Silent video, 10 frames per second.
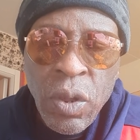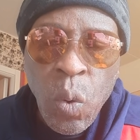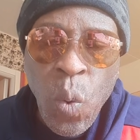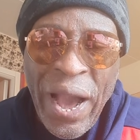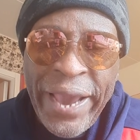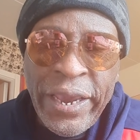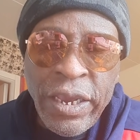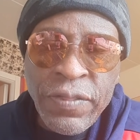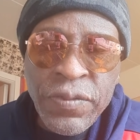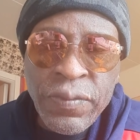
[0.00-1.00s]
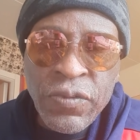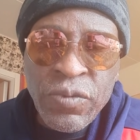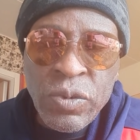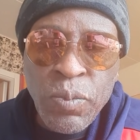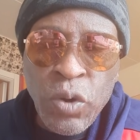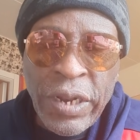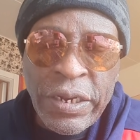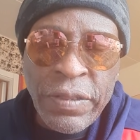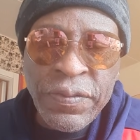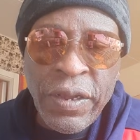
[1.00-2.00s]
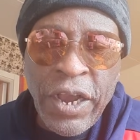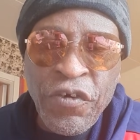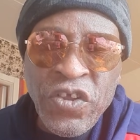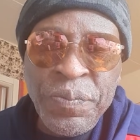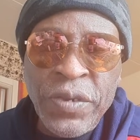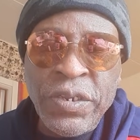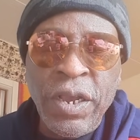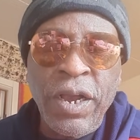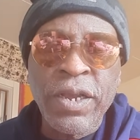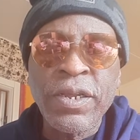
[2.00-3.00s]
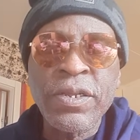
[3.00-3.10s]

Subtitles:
Why is this Mona Lisa a Christmas song?